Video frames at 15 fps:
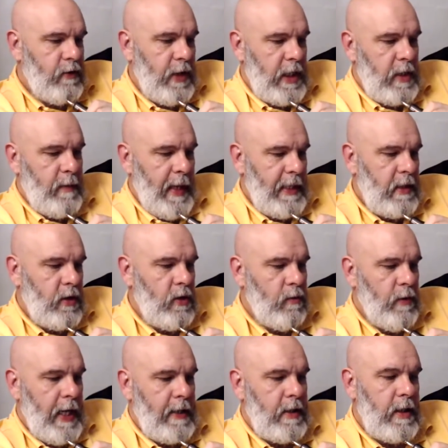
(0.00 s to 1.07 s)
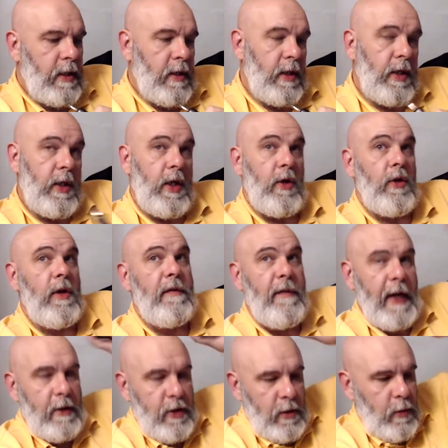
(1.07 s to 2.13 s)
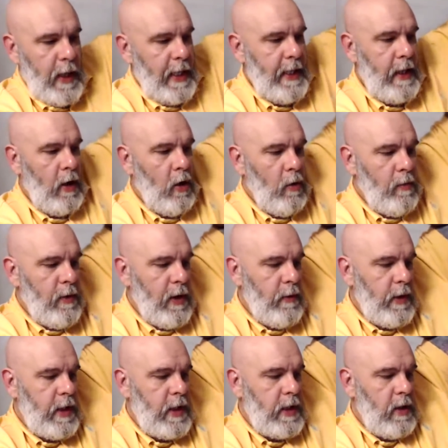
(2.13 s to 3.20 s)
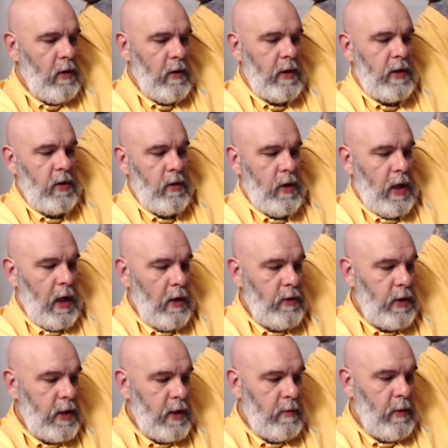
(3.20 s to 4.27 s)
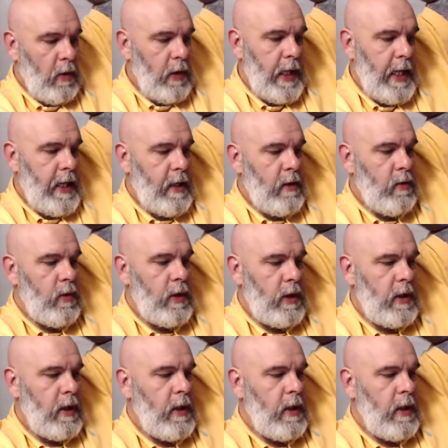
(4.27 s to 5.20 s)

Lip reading: inspector come round to the other factory that we had in Albury, which is like sort of closer to my neck of the woods.